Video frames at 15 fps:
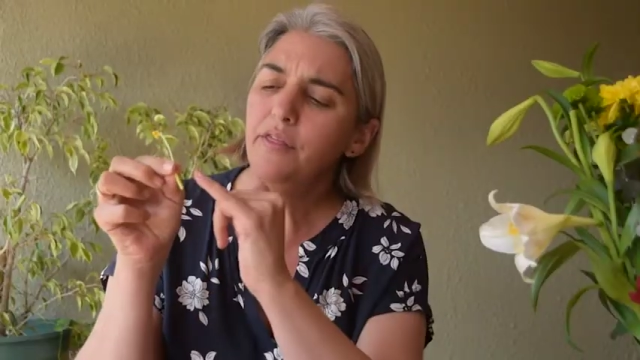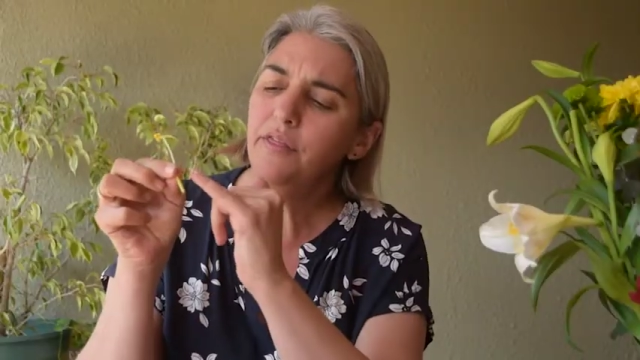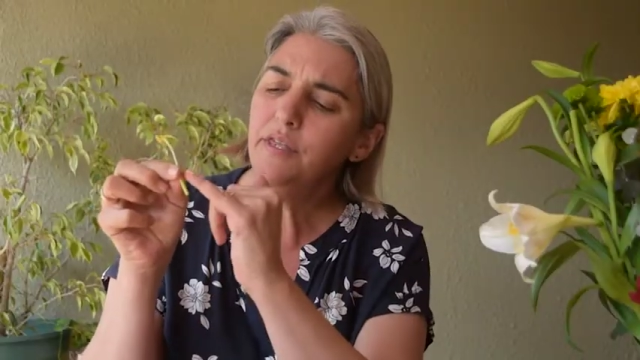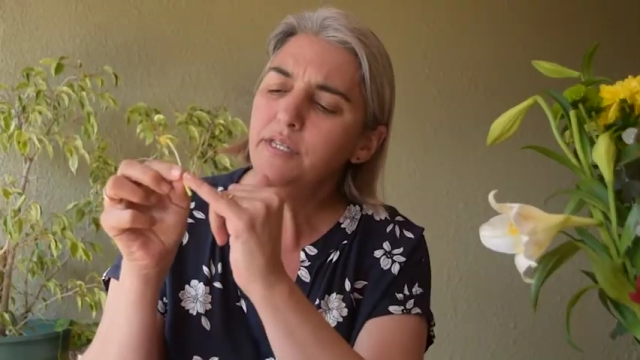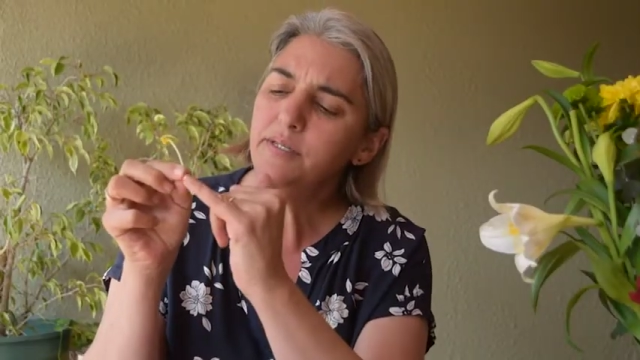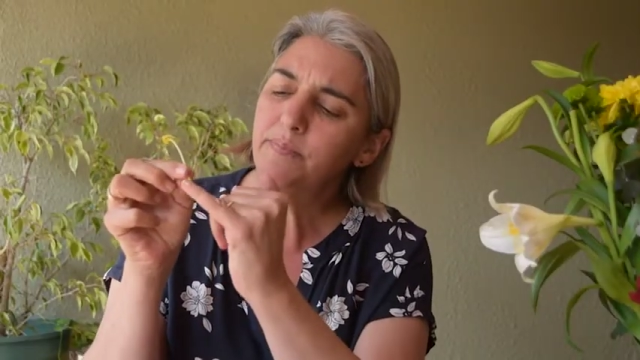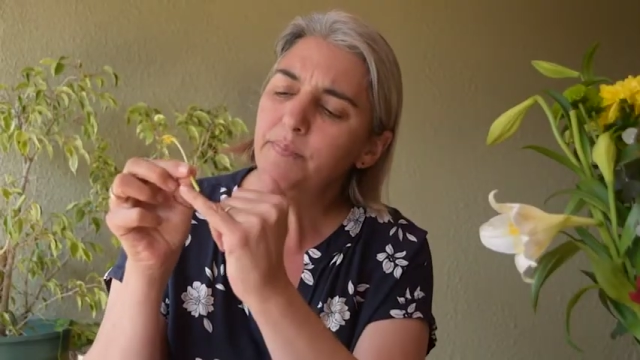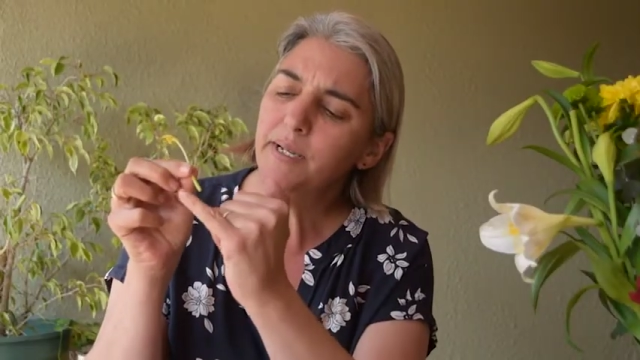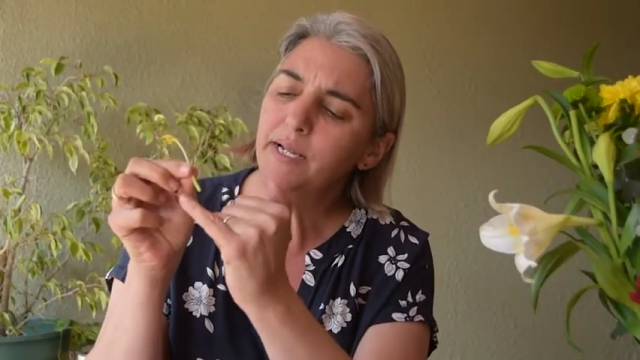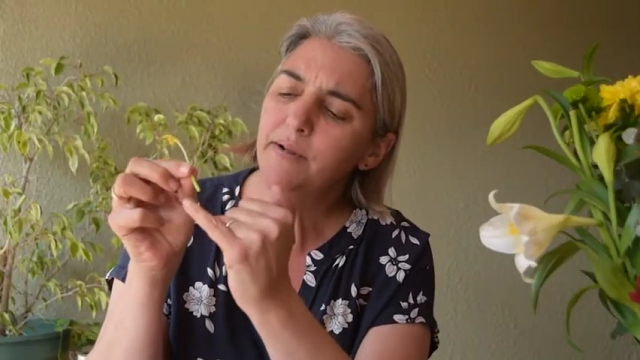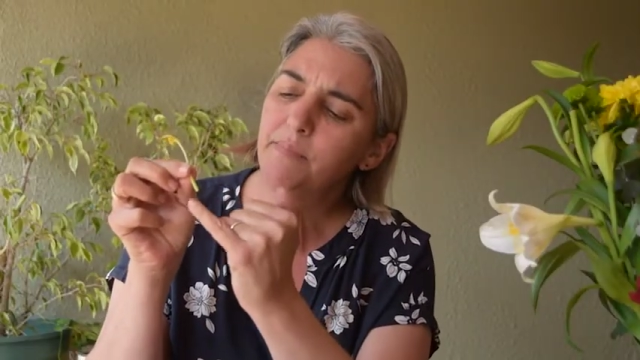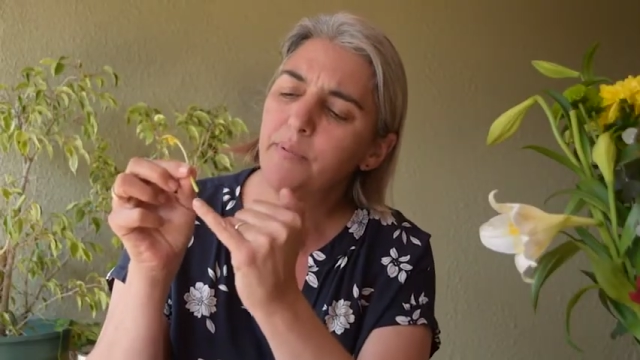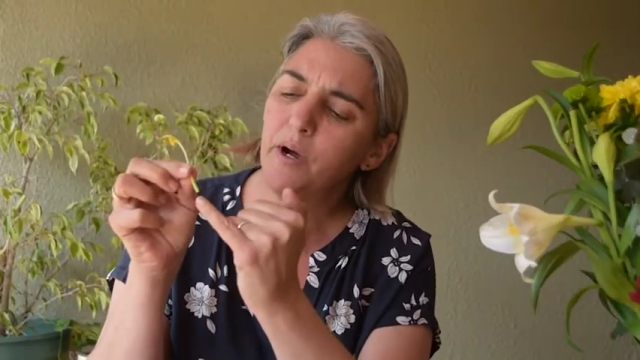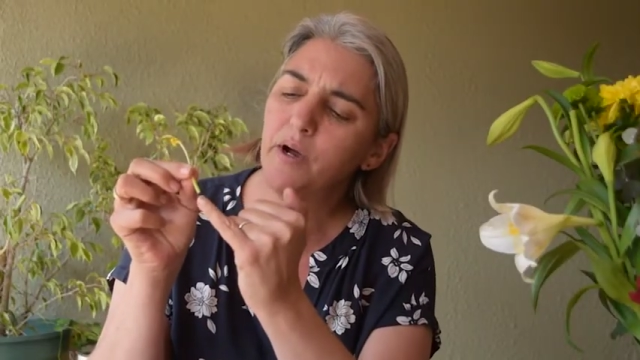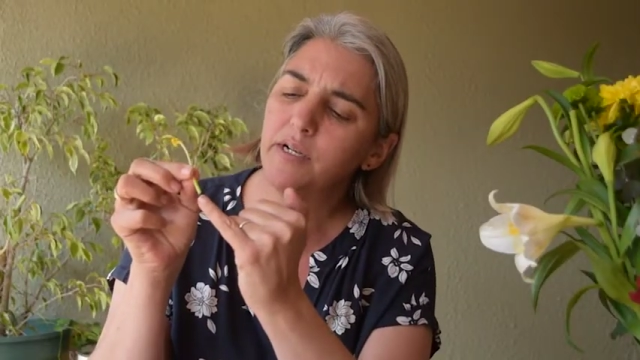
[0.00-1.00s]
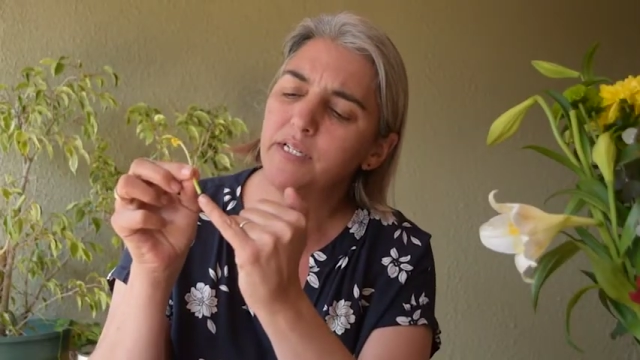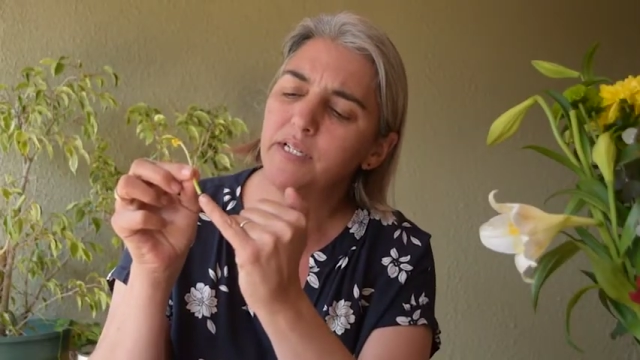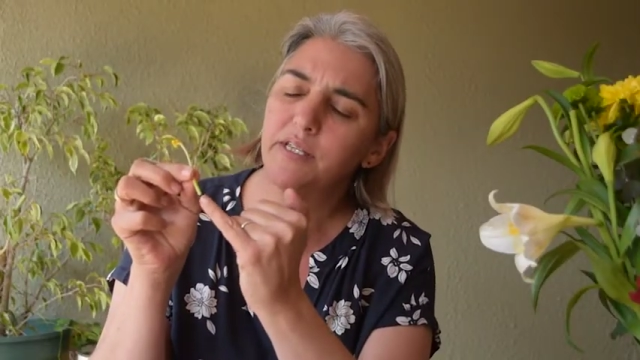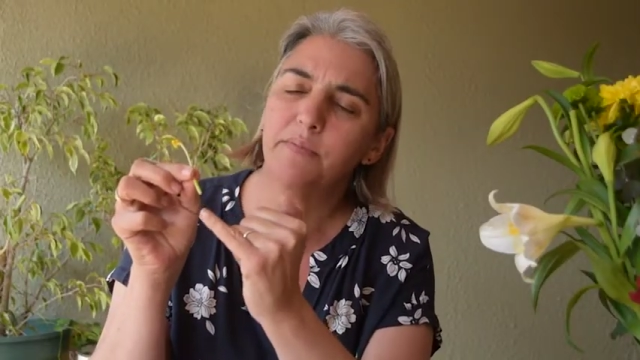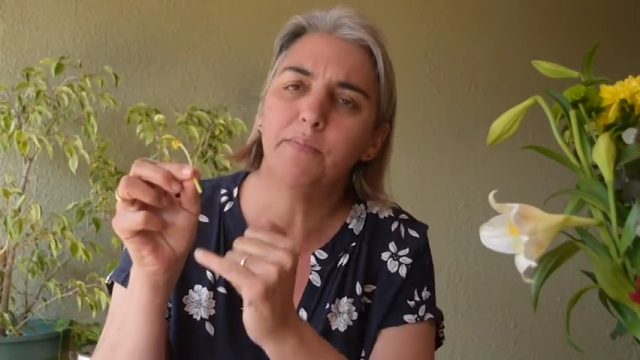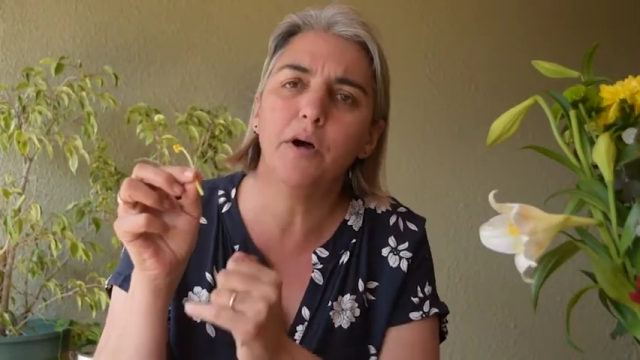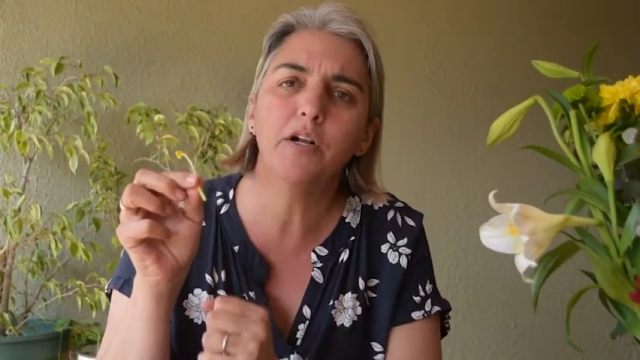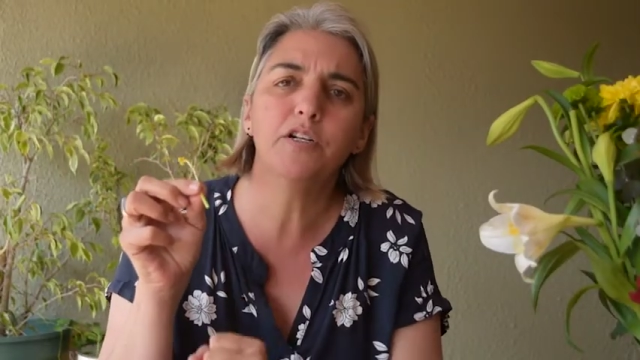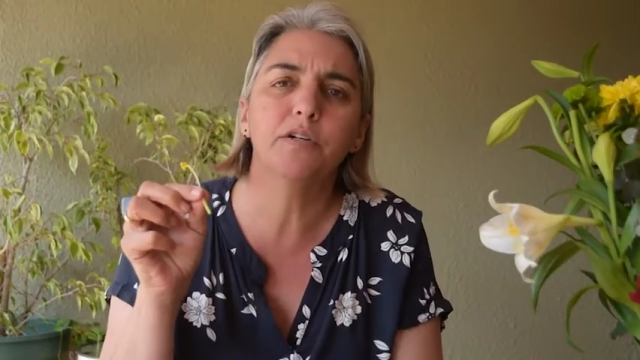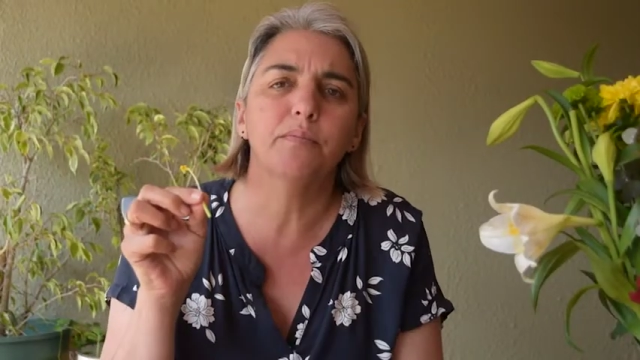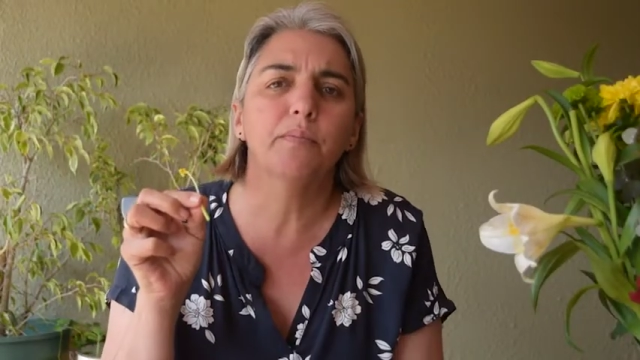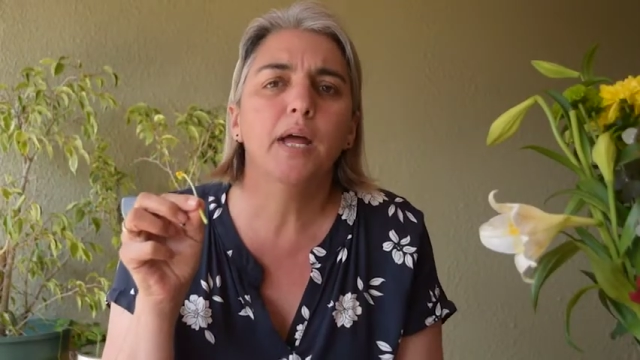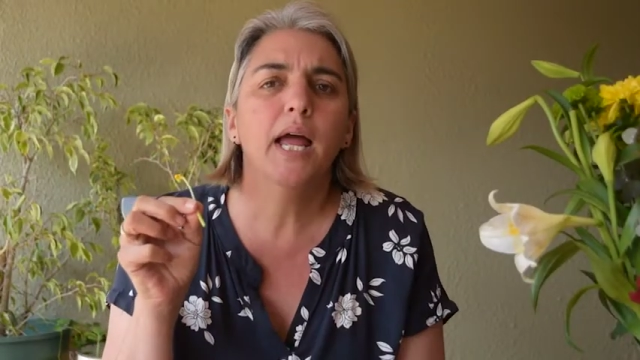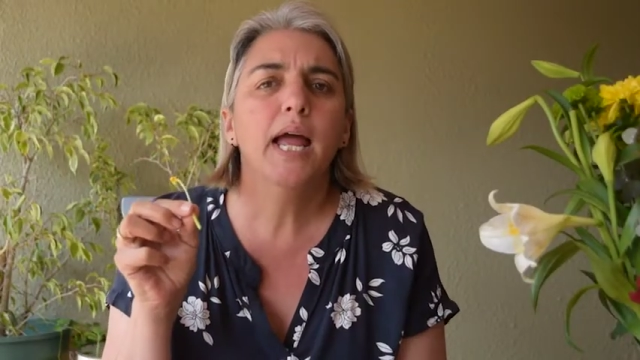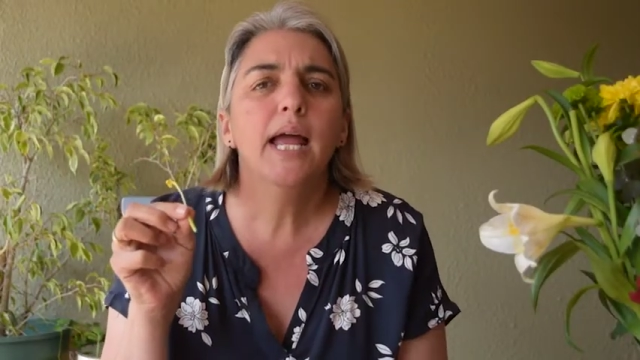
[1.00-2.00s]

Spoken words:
This bigger part at the bottom